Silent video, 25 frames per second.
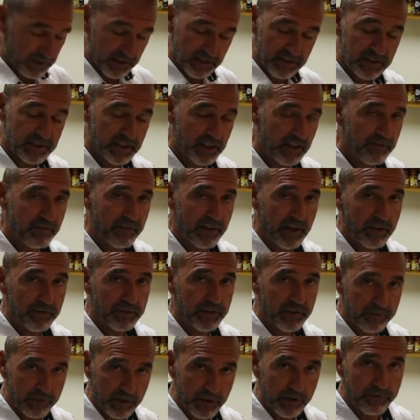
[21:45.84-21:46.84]
this stuff
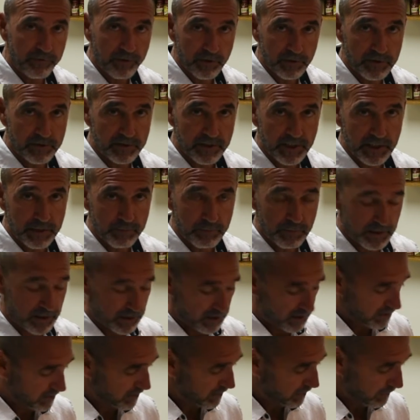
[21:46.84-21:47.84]
out the very first time,
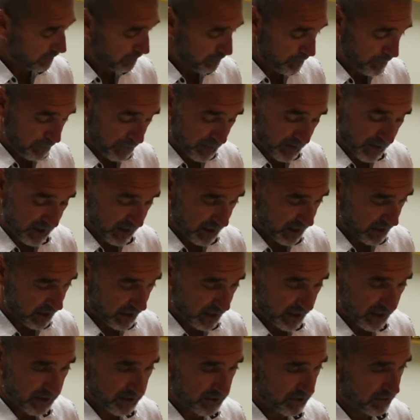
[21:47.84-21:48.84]
because
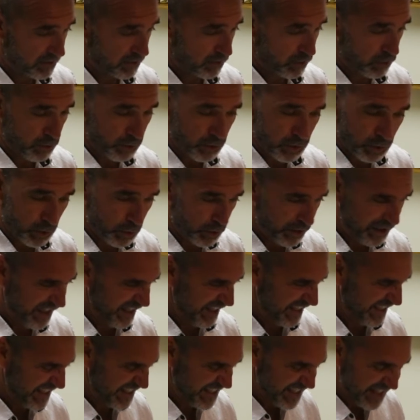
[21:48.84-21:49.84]
unless you do it
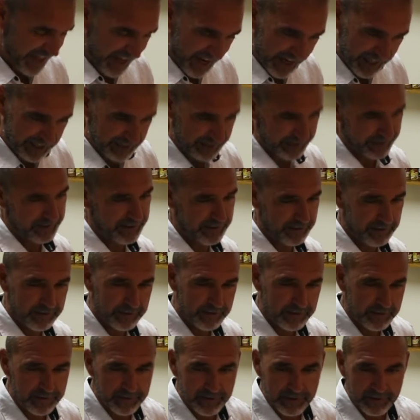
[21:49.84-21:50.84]
exactly
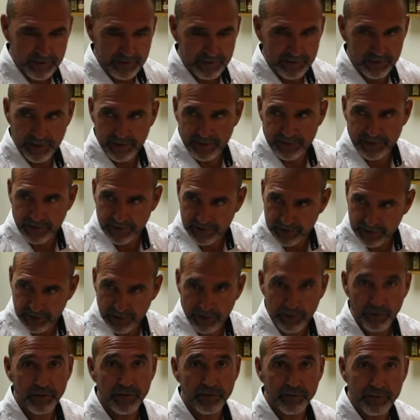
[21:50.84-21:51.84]
like they did
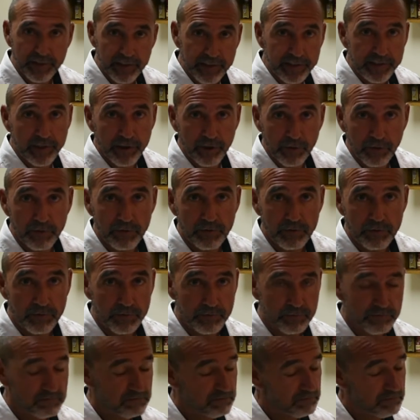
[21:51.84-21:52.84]
it on the video,
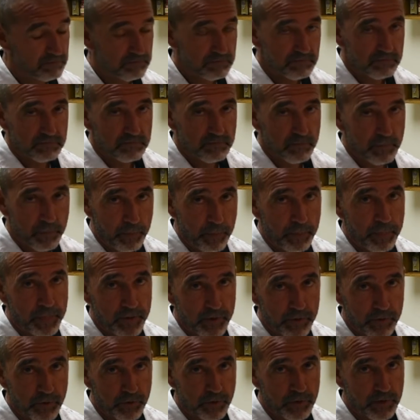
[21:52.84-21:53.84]

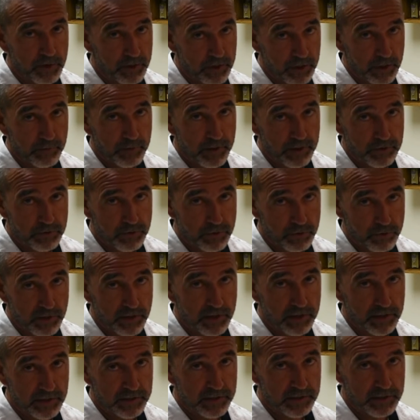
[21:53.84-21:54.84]
you're going to come out
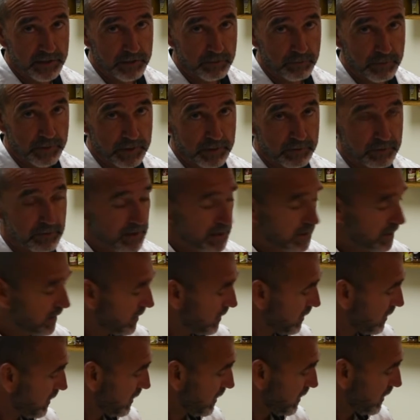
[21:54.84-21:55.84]
struggling a little bit.
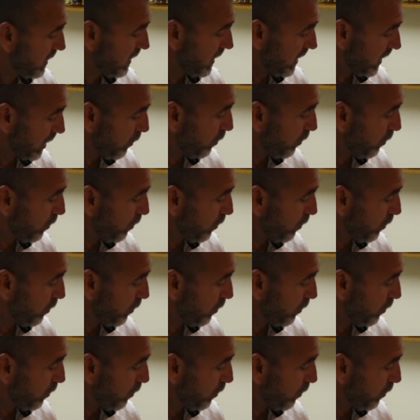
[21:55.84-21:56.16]
And